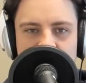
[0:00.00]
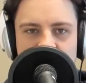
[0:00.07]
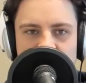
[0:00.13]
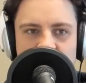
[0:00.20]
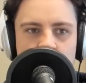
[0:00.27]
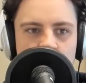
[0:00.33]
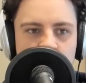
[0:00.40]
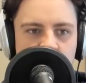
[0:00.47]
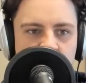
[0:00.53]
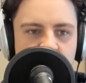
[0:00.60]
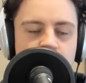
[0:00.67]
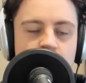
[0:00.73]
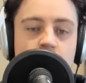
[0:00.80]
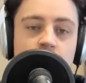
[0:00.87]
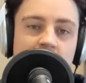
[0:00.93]
It was
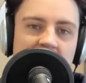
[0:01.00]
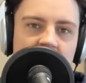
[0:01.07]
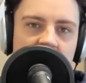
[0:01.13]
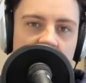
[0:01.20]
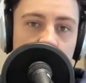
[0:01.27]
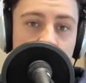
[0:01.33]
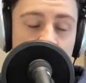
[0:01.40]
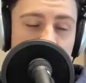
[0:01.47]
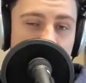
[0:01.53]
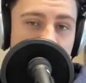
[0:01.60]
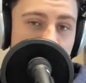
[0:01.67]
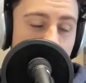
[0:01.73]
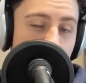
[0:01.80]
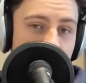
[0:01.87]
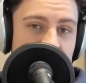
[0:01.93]
through
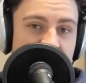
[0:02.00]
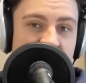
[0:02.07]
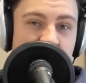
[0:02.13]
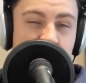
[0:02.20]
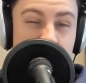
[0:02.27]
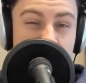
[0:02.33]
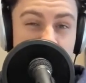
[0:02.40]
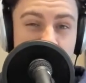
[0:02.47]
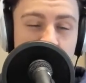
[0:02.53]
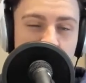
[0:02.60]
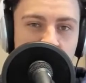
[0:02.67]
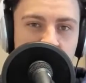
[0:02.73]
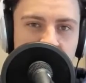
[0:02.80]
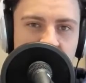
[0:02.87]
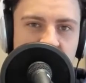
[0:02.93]
Joaquin's
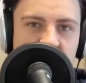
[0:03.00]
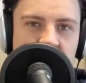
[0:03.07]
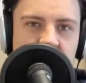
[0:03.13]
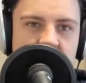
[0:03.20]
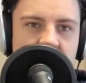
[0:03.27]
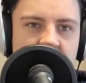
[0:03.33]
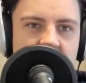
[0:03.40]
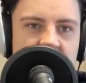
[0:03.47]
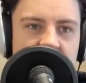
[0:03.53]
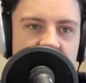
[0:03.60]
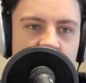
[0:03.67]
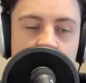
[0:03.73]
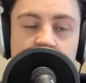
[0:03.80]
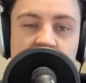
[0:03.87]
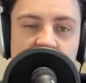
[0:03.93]
performance that
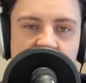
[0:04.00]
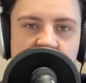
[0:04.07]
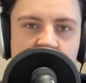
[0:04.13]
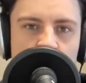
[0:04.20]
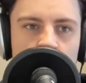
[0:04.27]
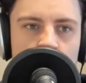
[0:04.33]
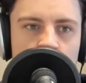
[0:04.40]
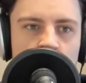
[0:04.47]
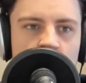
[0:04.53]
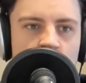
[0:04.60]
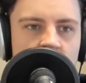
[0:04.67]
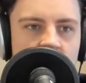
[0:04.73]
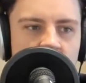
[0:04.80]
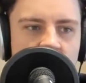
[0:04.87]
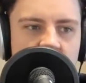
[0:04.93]
you saw
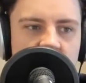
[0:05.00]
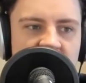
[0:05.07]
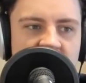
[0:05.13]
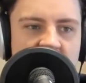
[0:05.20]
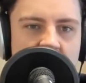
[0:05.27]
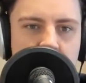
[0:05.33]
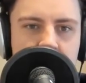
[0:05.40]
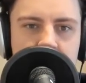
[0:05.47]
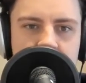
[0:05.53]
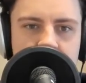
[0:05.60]
that